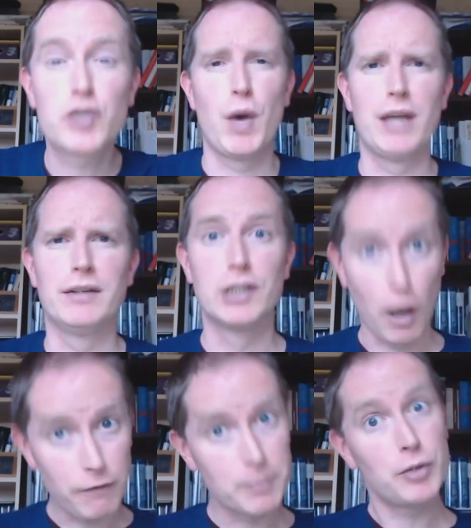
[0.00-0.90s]
when
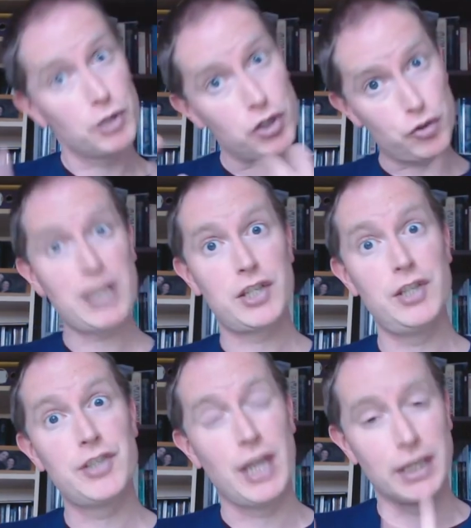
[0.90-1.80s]
government
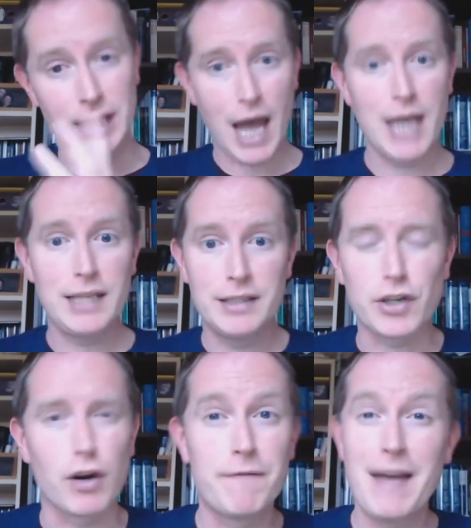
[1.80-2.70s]
restrictions and guidance
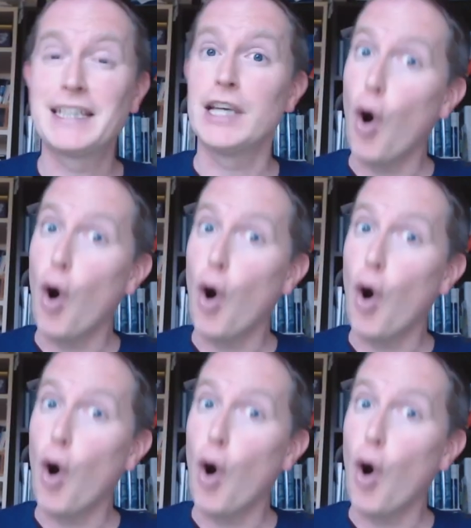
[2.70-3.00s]
are affecting